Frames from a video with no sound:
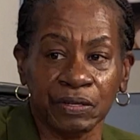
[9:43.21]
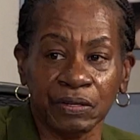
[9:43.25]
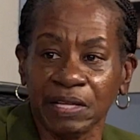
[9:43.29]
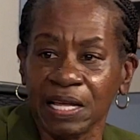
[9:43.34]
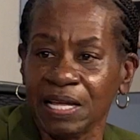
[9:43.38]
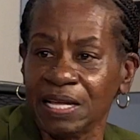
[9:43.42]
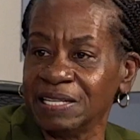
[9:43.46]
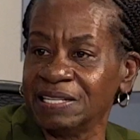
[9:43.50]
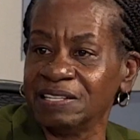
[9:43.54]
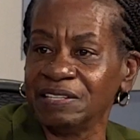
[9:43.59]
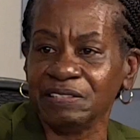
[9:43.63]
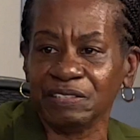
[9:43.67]

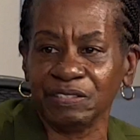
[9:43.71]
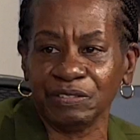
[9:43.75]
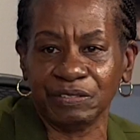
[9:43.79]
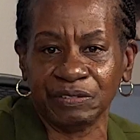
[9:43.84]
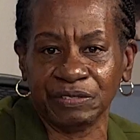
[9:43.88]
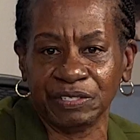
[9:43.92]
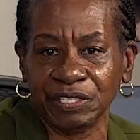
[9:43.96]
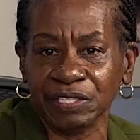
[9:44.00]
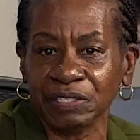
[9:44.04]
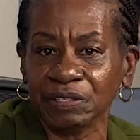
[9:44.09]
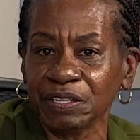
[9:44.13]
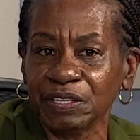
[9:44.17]
And
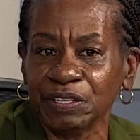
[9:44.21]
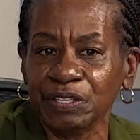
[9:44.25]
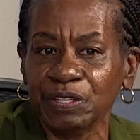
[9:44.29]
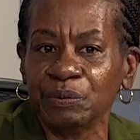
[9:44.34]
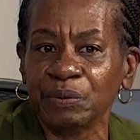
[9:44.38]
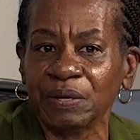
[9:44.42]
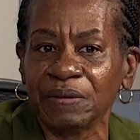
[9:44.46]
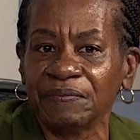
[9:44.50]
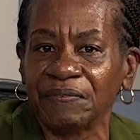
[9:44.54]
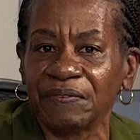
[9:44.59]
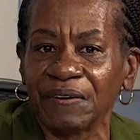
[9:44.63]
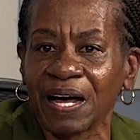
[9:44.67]
generally, you
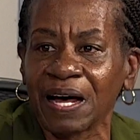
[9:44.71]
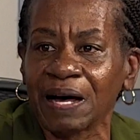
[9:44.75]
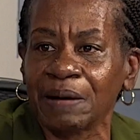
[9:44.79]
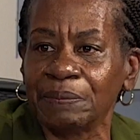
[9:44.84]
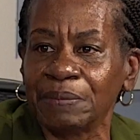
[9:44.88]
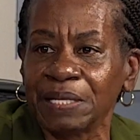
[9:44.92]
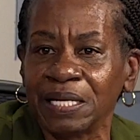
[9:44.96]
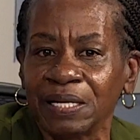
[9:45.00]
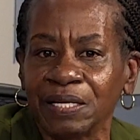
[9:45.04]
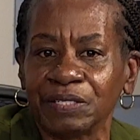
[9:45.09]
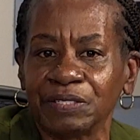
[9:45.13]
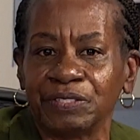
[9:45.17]
wouldn't file
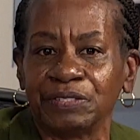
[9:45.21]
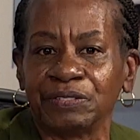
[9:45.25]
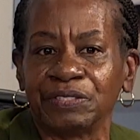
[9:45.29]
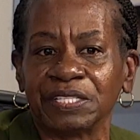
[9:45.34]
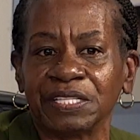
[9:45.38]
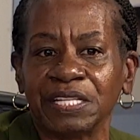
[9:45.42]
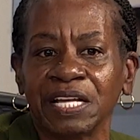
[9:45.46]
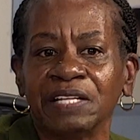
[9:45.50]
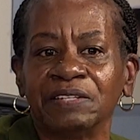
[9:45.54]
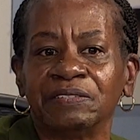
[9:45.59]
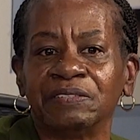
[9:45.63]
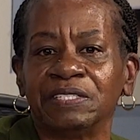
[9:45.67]
because your
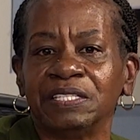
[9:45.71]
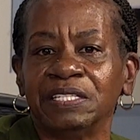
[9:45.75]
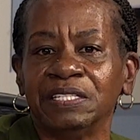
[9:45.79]
standard